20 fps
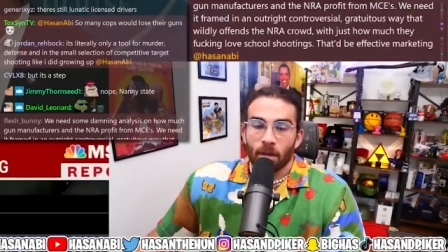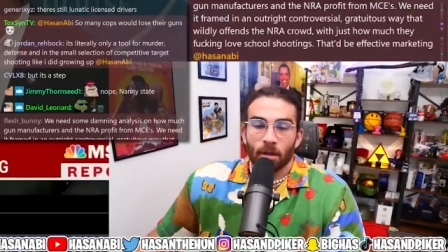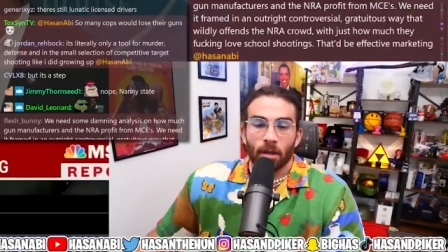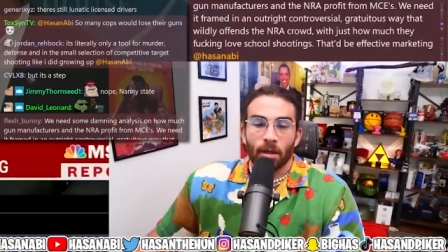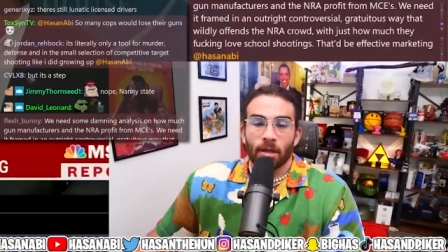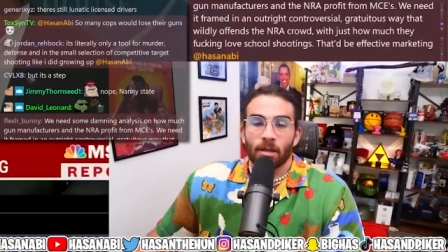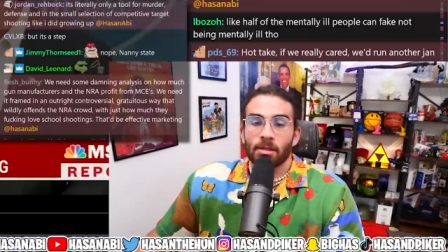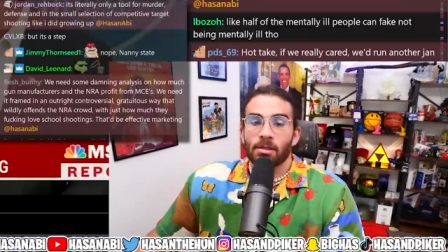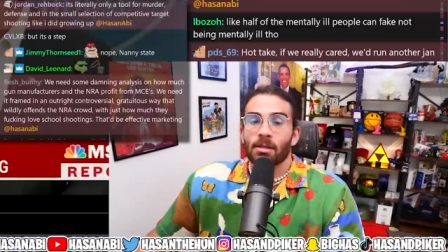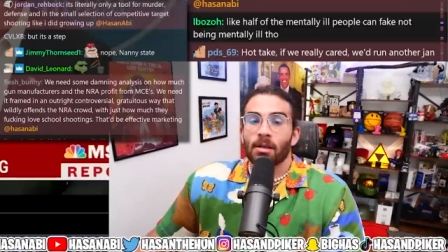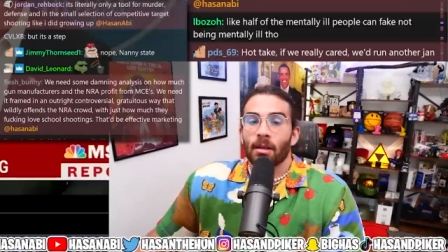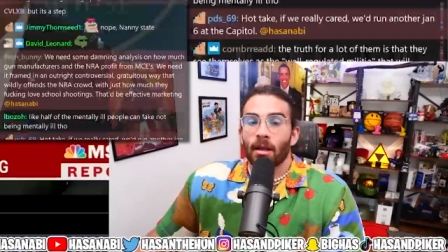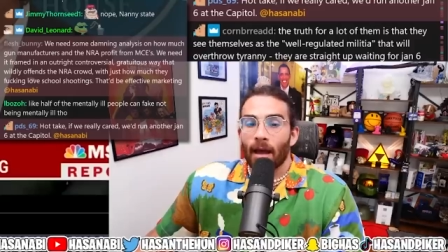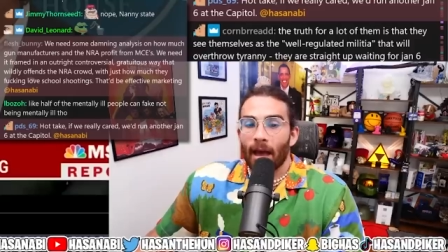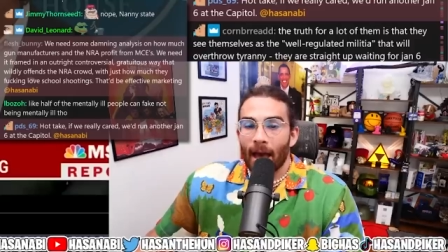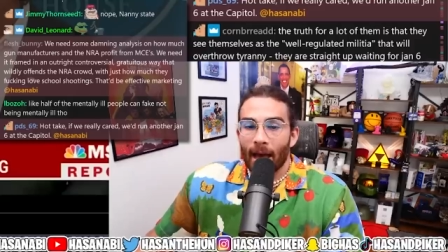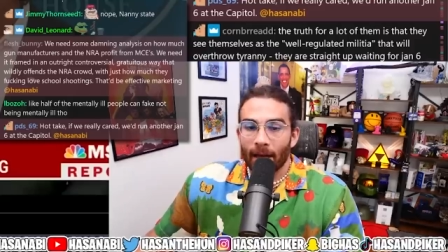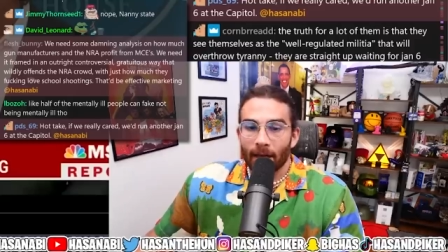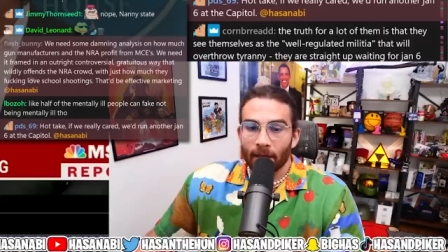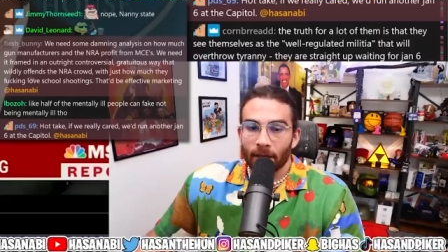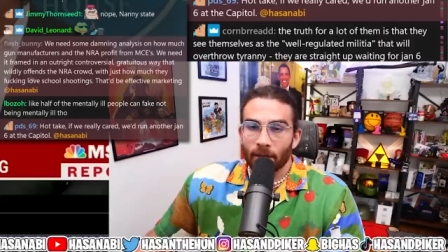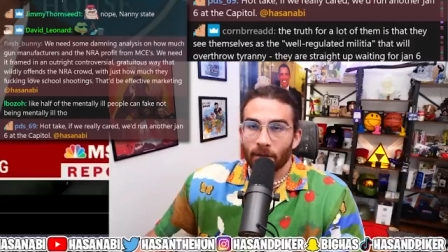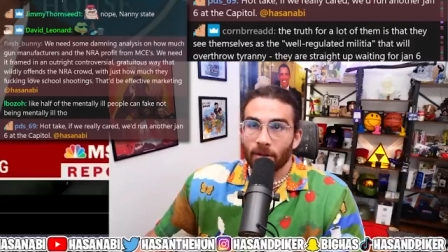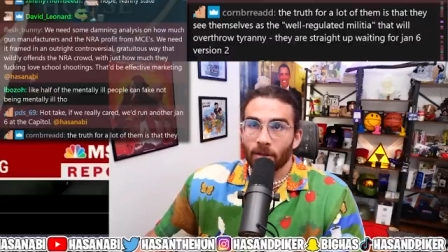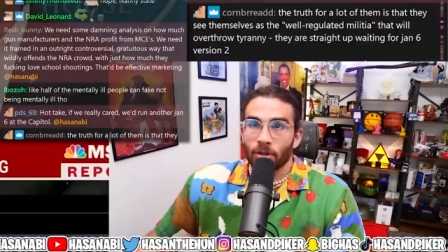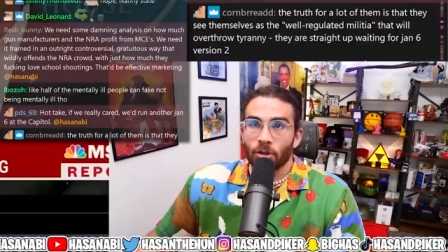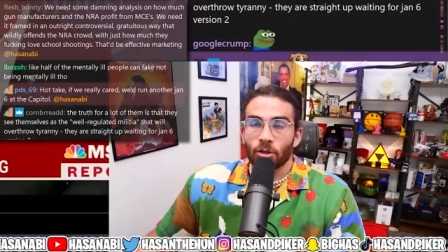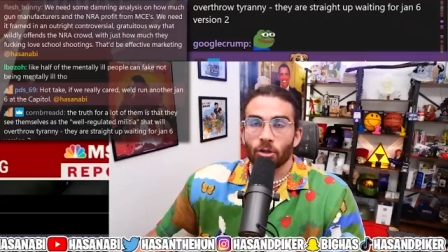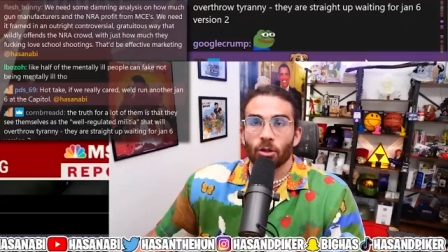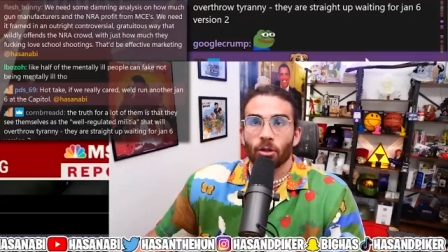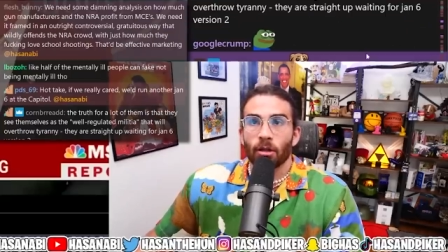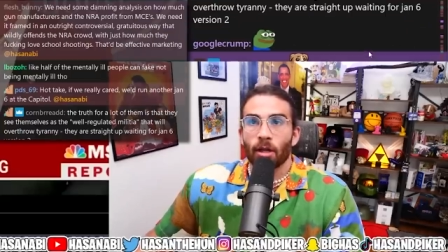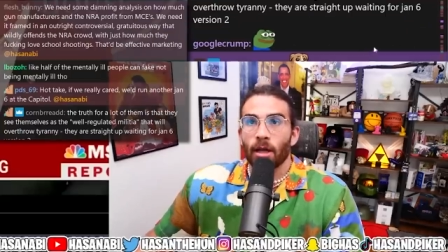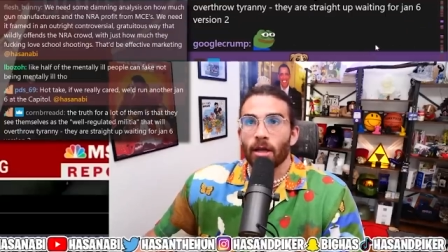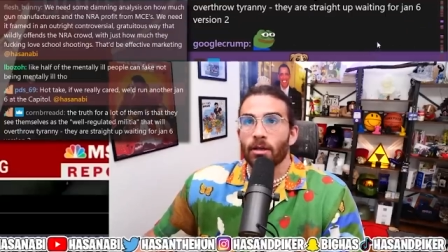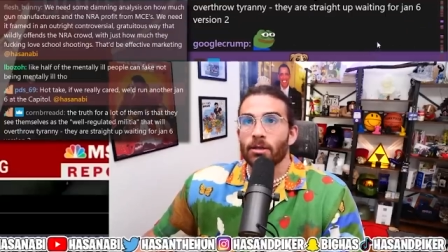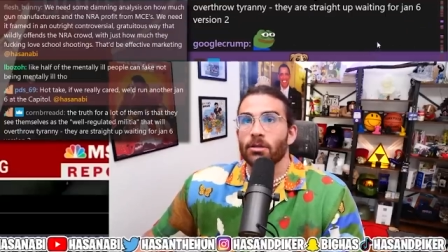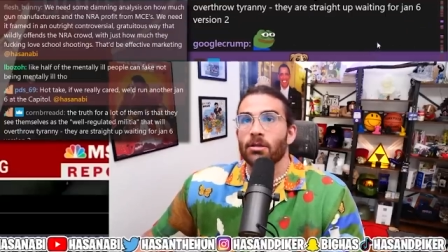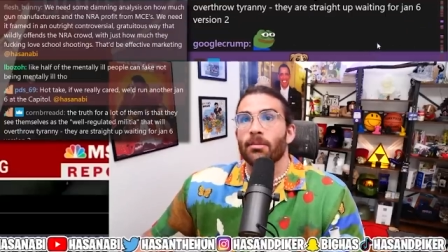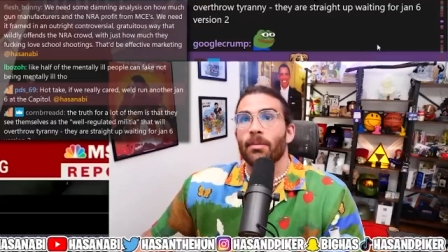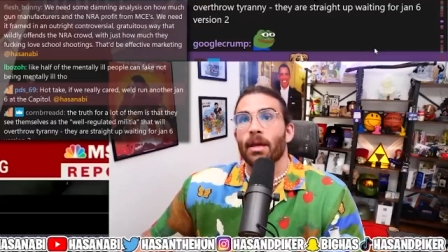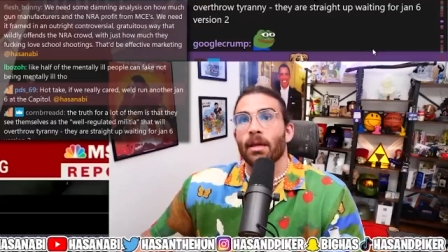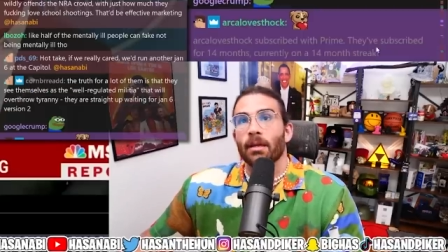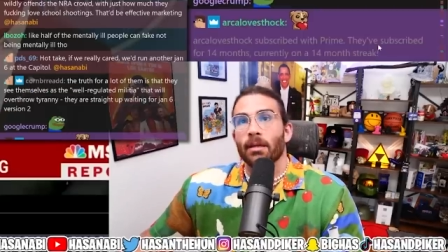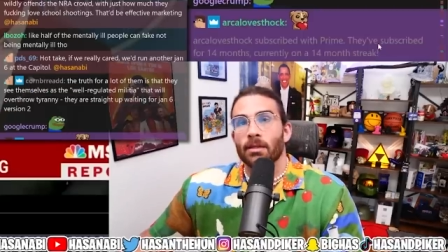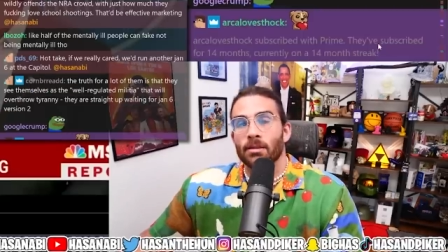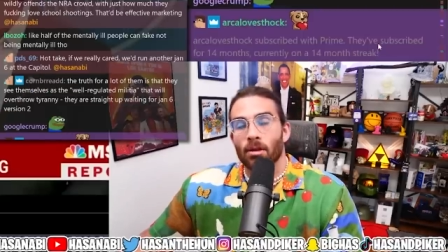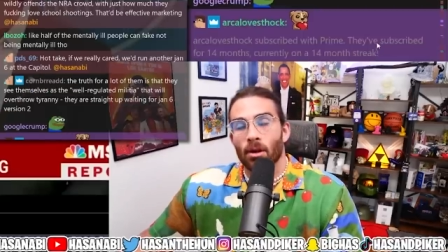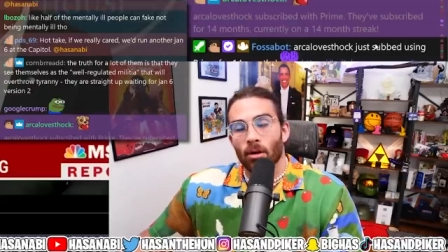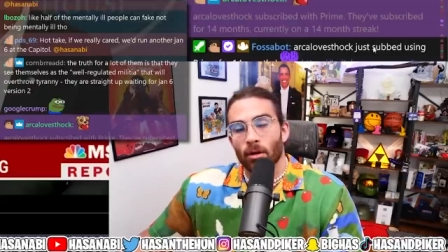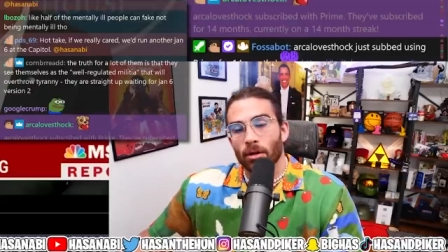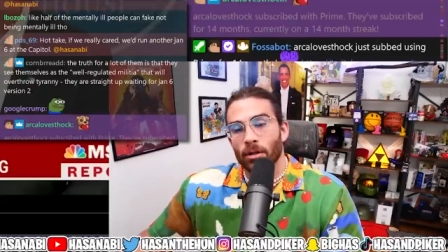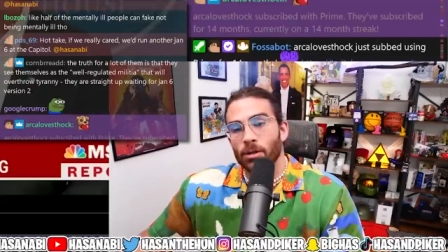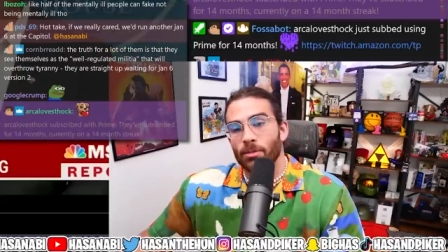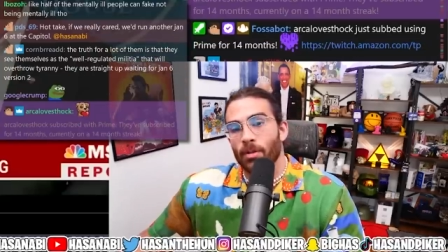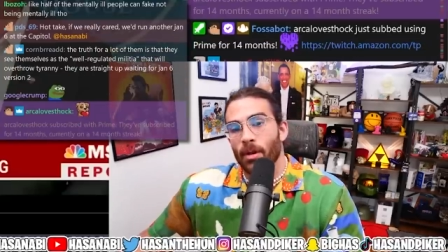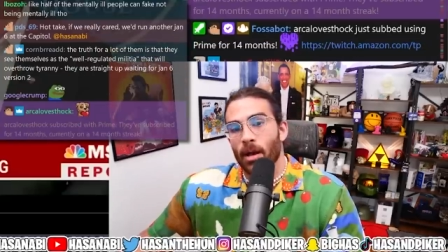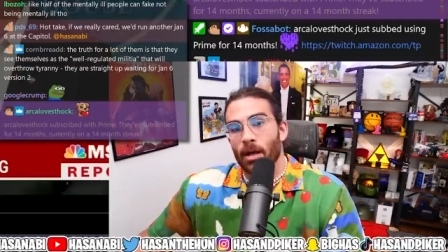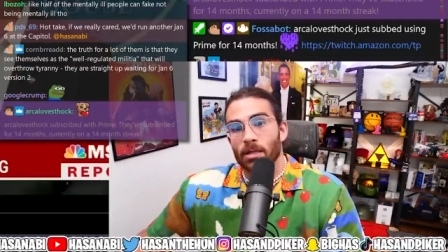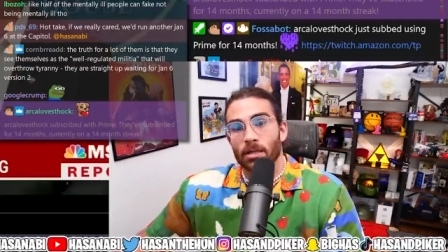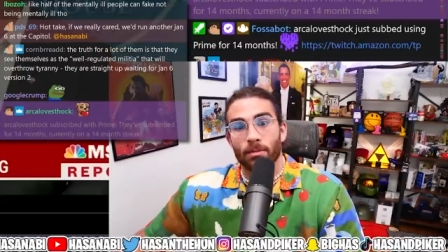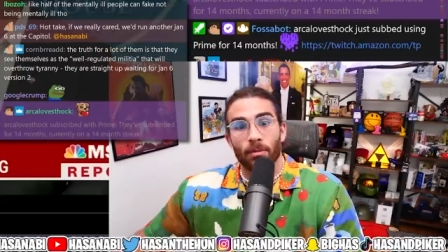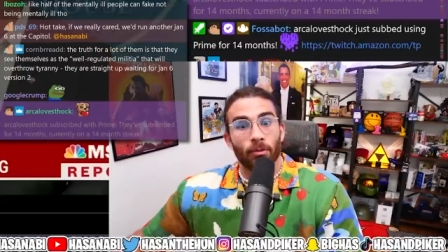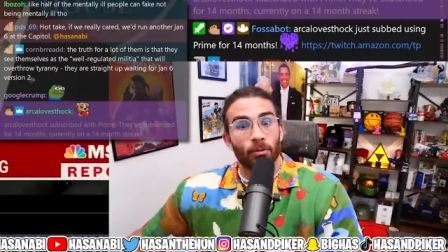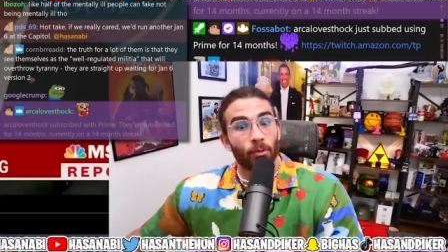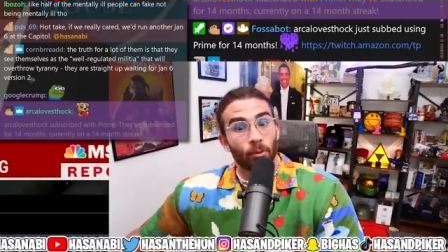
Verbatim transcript: is adding additional layers to make it as hard as possible